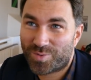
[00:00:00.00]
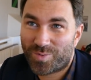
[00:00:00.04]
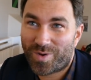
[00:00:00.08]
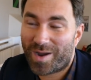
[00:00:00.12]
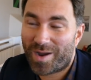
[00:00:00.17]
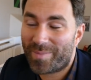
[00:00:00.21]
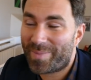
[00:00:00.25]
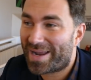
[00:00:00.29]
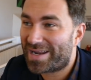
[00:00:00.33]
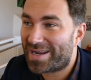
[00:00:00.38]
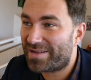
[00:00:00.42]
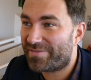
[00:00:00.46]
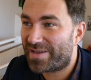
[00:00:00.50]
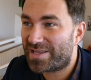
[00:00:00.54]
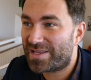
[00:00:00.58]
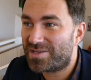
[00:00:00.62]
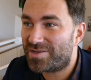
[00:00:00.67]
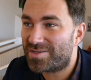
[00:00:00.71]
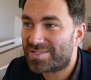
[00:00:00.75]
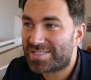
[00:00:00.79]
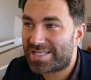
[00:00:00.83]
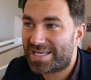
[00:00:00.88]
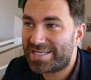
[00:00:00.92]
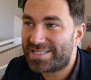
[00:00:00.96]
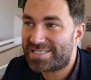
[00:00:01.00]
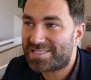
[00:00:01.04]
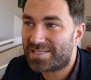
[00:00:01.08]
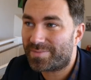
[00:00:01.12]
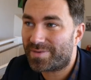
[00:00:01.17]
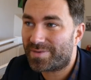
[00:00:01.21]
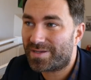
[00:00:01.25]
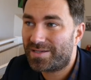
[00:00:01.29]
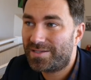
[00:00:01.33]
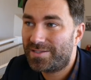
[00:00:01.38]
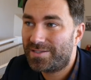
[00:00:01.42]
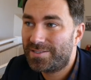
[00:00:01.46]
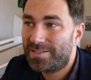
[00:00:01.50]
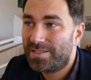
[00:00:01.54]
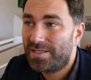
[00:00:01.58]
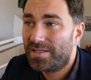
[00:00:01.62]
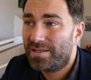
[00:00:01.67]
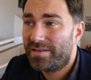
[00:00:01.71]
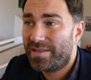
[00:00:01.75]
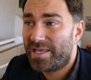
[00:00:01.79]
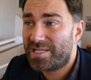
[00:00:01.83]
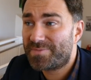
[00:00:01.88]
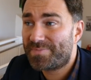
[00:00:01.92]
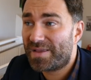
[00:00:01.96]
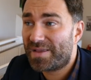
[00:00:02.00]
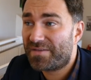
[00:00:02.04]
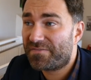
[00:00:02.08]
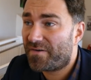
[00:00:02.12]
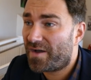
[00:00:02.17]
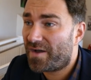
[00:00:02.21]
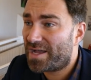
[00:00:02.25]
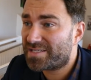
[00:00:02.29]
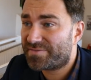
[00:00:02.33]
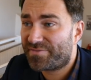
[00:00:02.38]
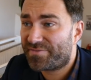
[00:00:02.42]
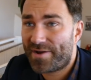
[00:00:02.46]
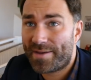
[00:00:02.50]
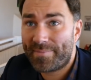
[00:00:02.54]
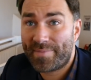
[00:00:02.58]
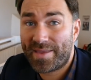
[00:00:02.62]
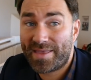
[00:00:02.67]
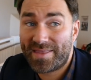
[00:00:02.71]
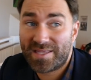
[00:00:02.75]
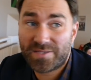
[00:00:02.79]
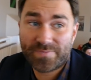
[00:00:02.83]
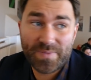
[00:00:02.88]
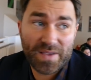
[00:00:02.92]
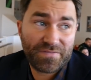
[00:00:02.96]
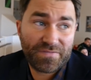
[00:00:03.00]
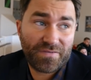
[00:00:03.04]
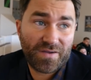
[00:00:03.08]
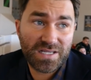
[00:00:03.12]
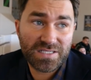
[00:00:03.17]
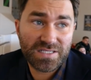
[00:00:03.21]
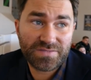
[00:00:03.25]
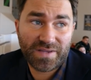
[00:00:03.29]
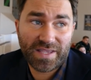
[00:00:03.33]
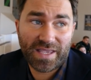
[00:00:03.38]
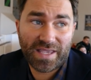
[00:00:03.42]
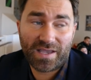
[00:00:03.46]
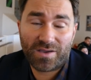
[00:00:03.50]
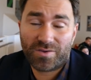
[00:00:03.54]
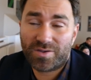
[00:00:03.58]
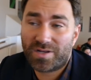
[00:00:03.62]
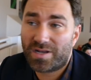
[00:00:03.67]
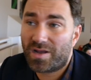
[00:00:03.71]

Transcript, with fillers: We'll worry about the venues later. But there's big fights for Amir, there's big fights for Kell.